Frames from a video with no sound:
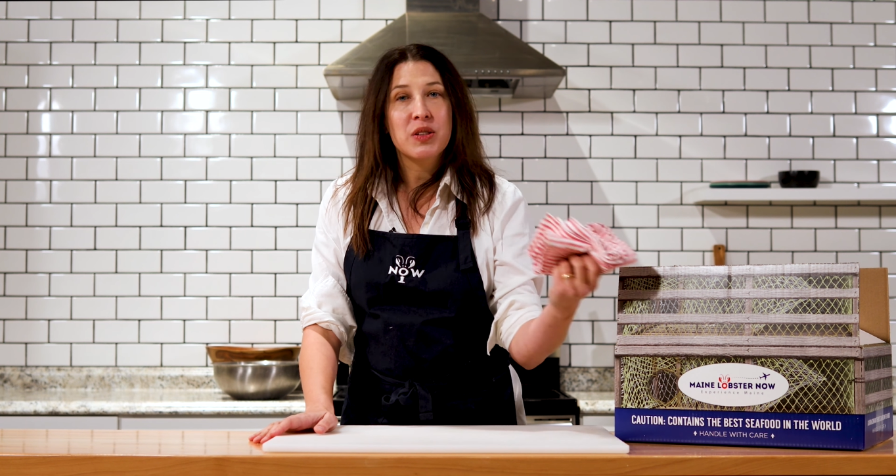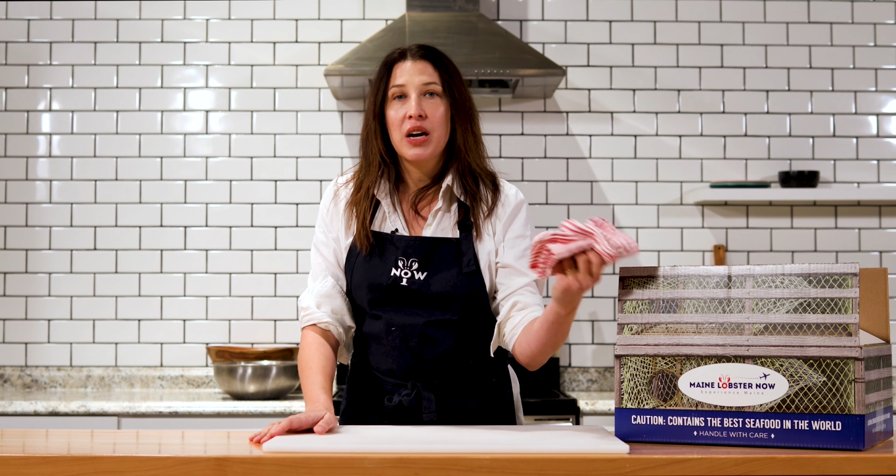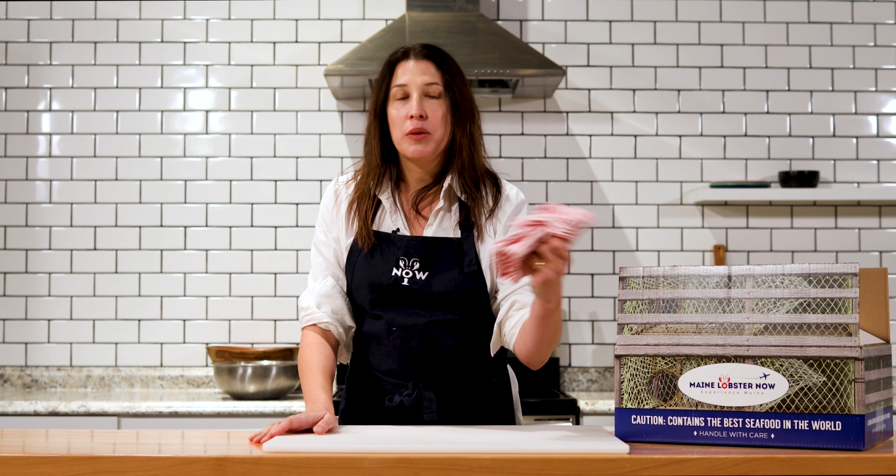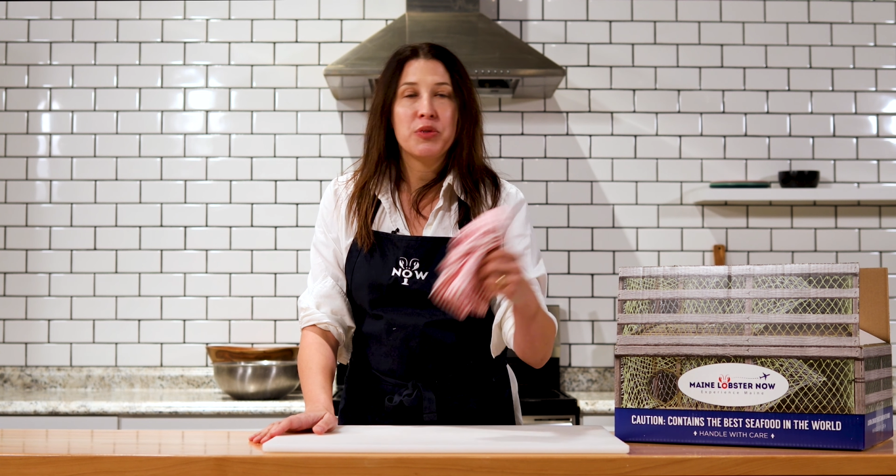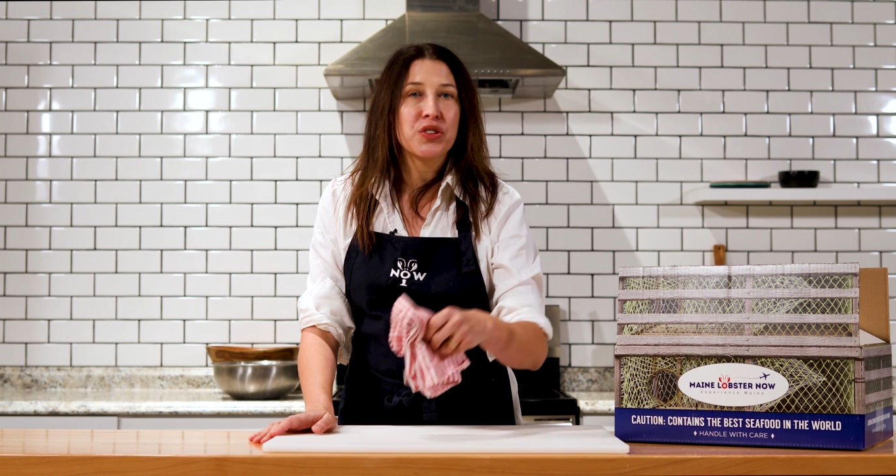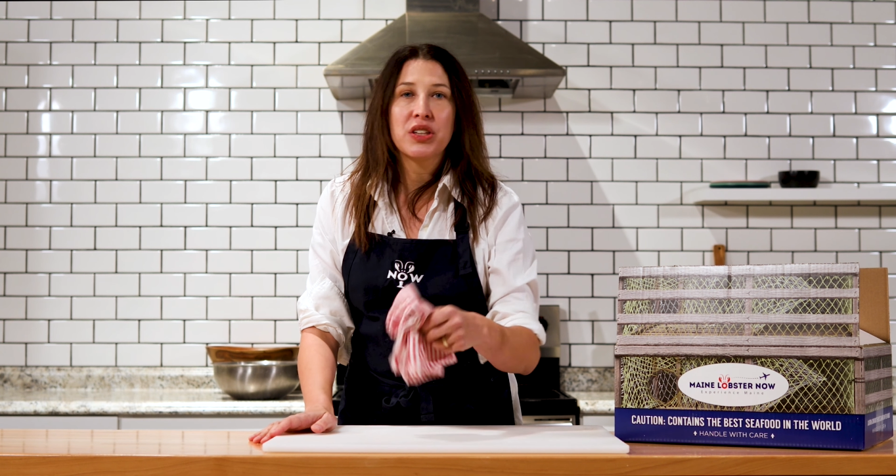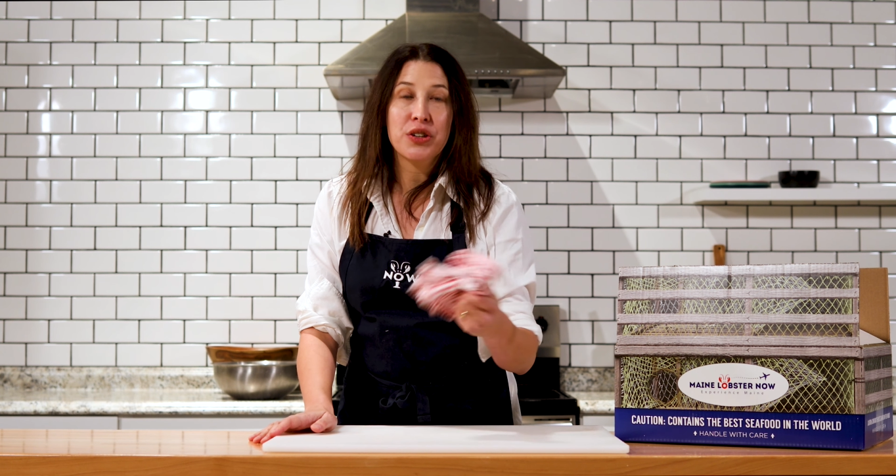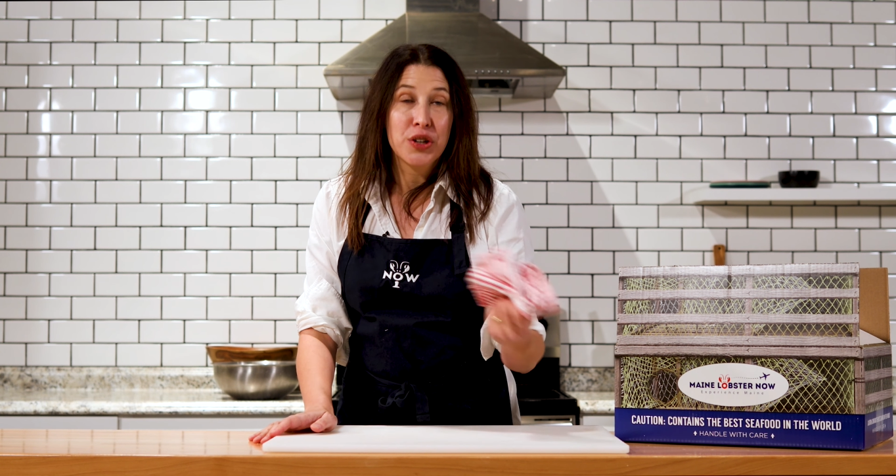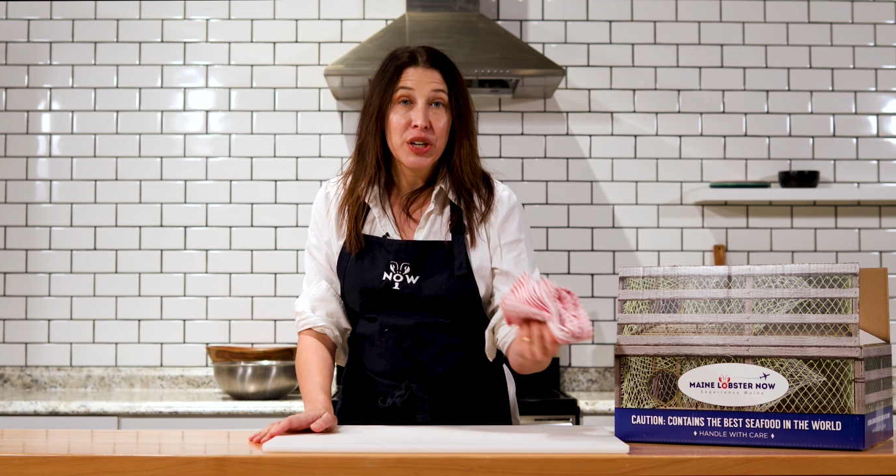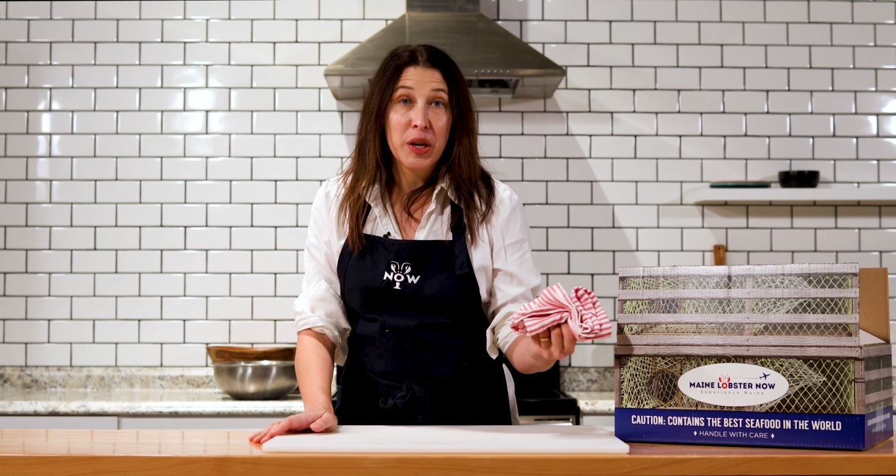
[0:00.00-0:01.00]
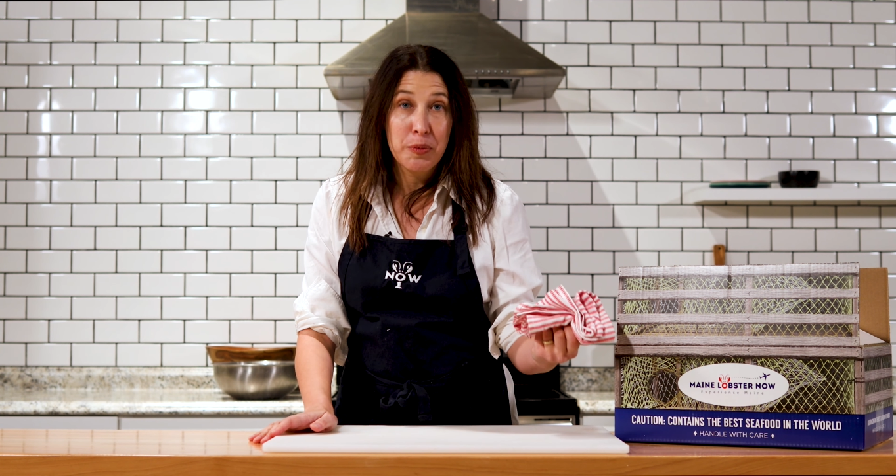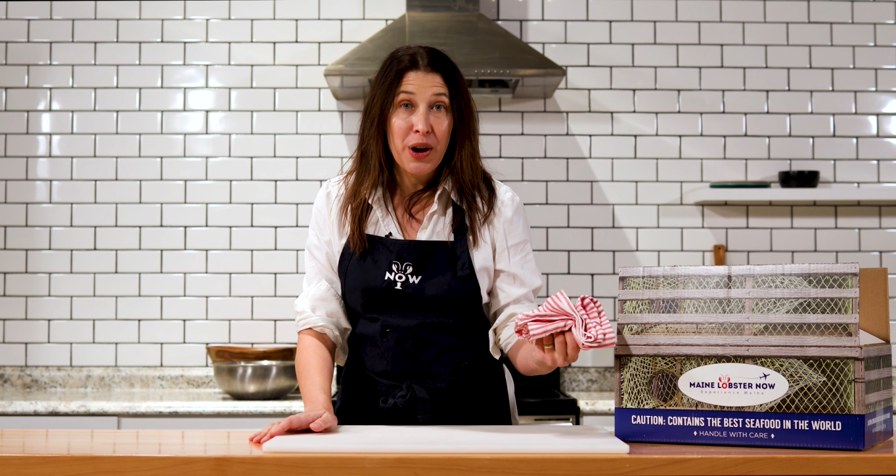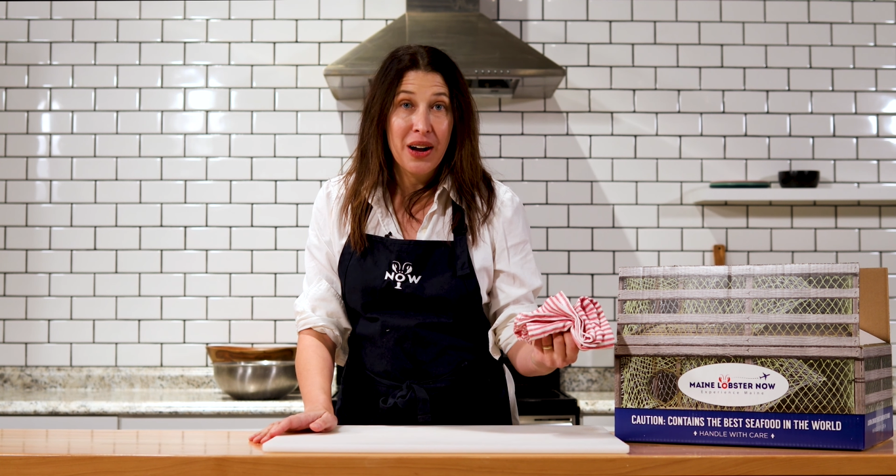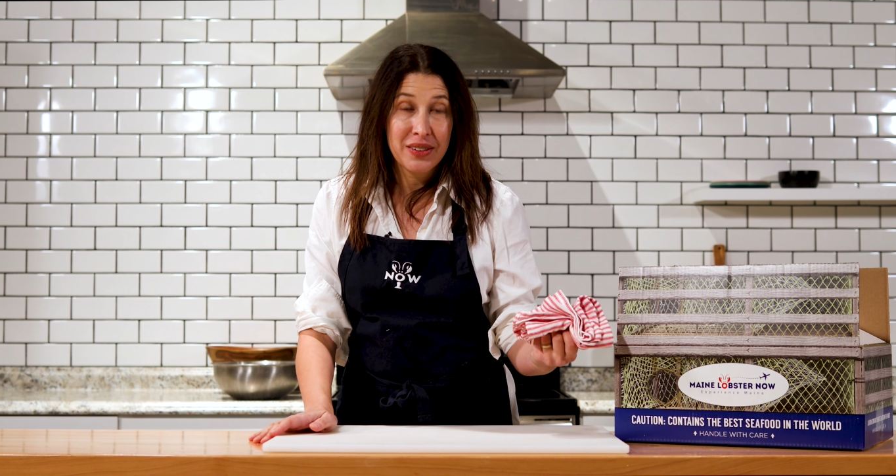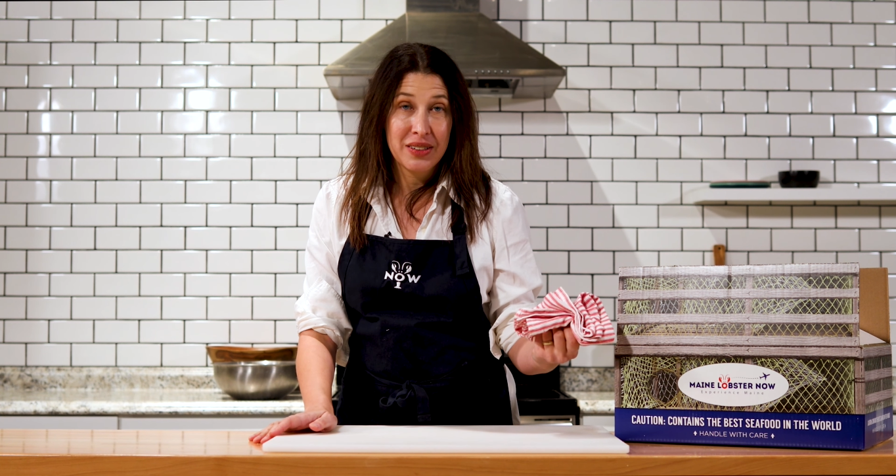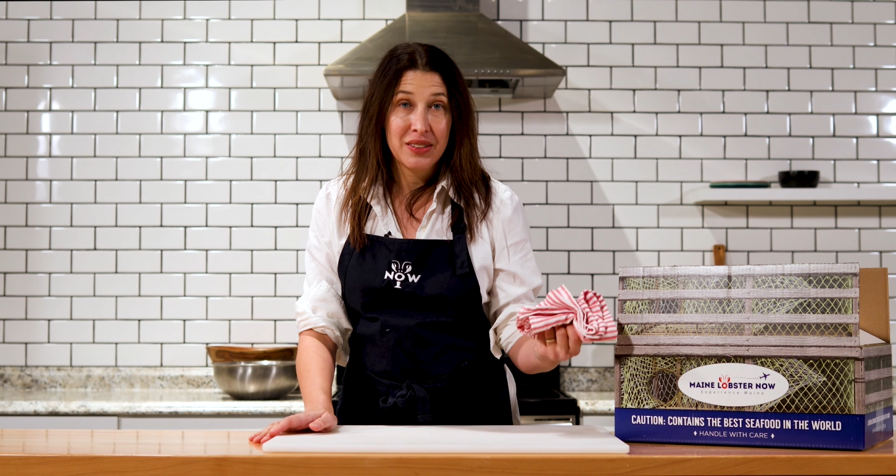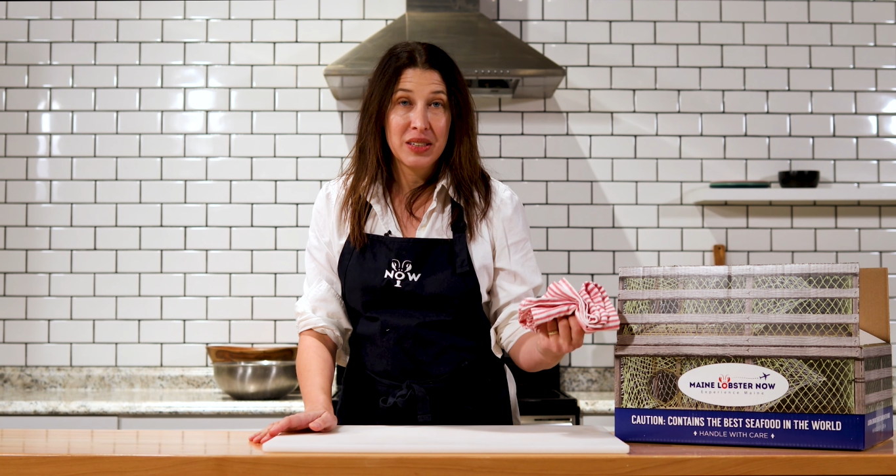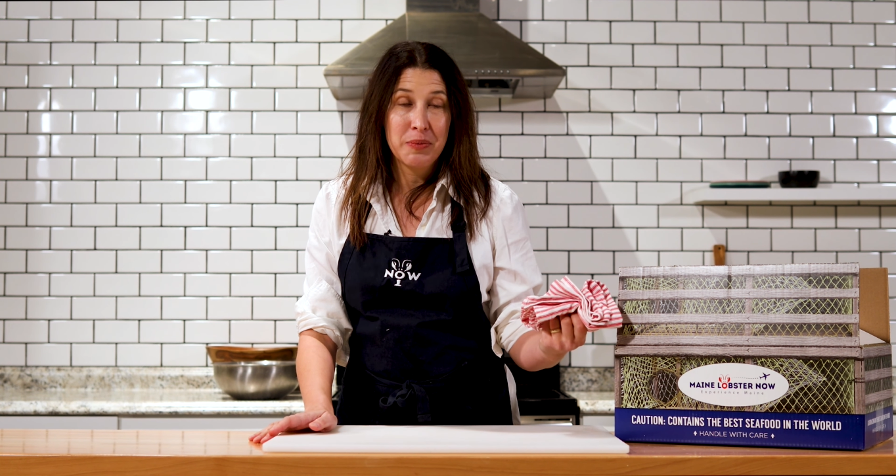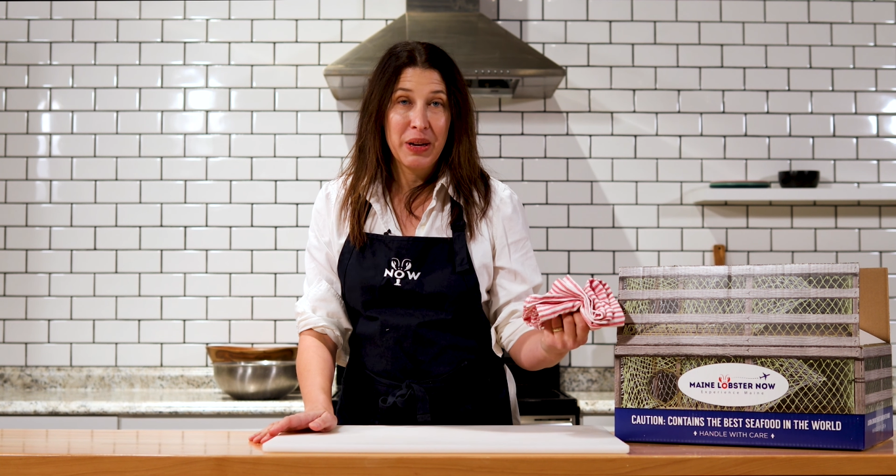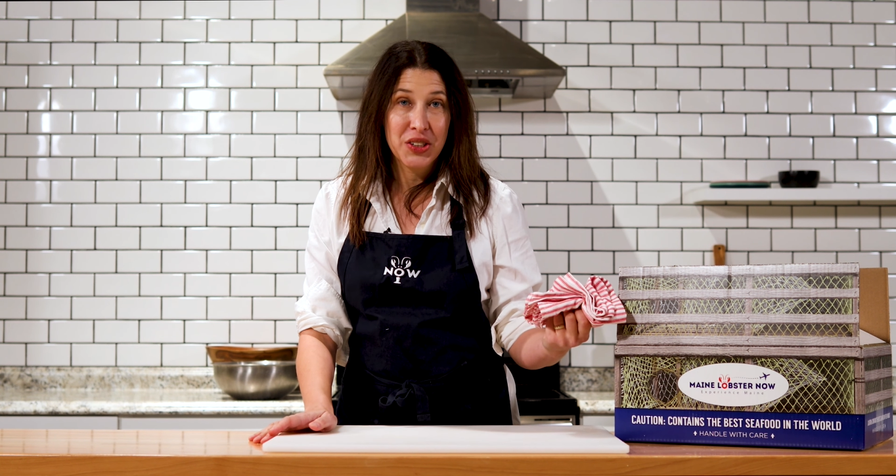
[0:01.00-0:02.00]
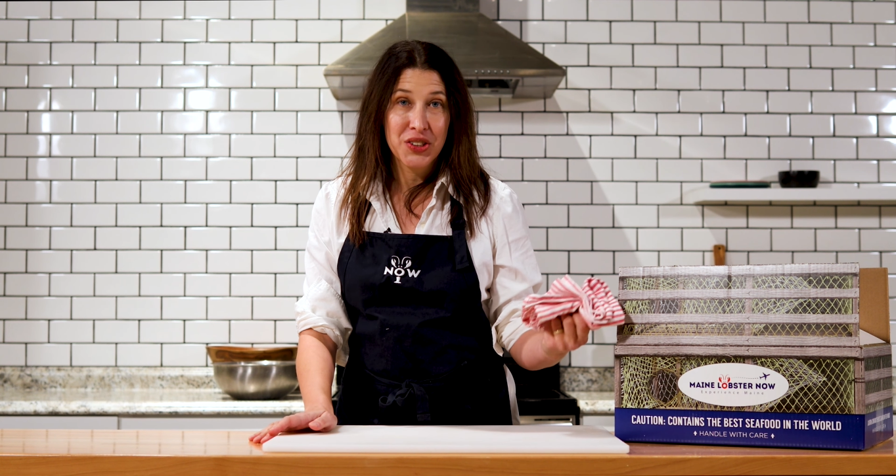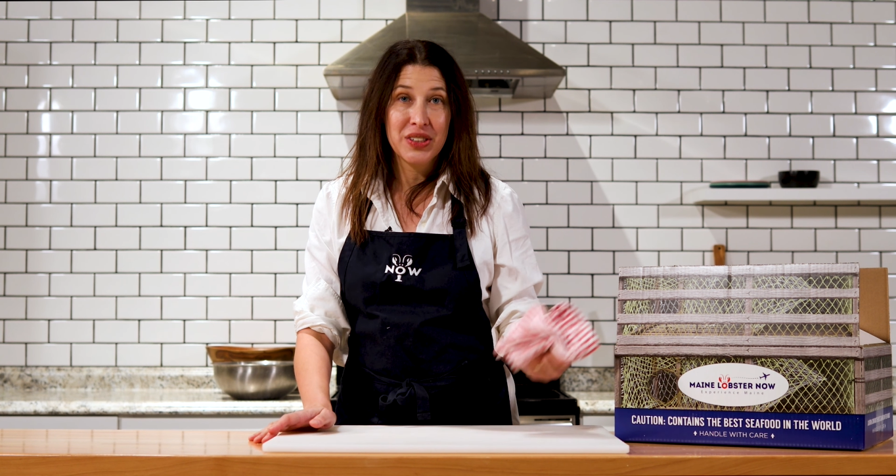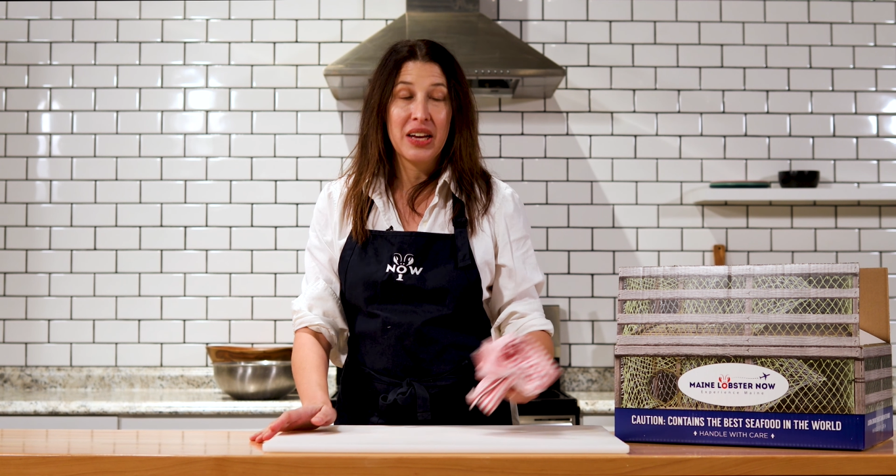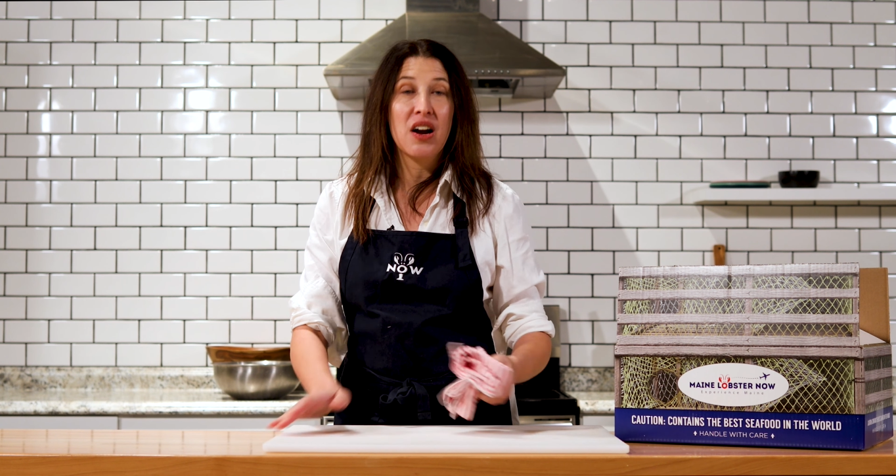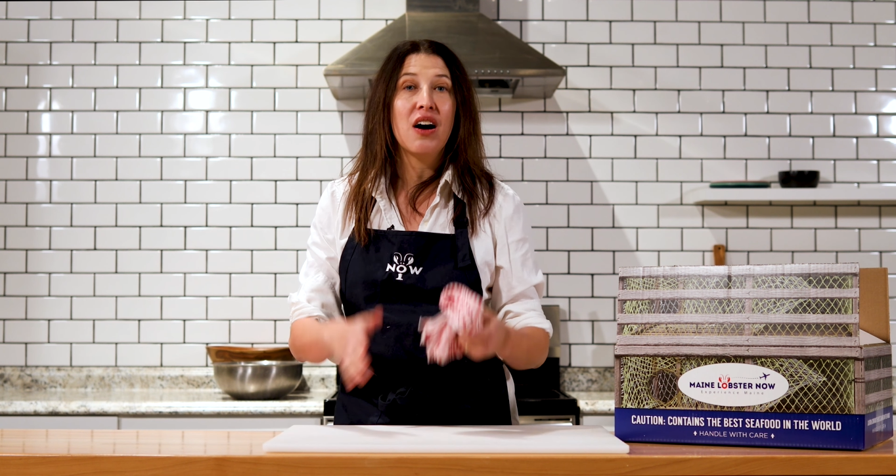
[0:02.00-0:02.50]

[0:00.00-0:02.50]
times during the cooking process to make sure that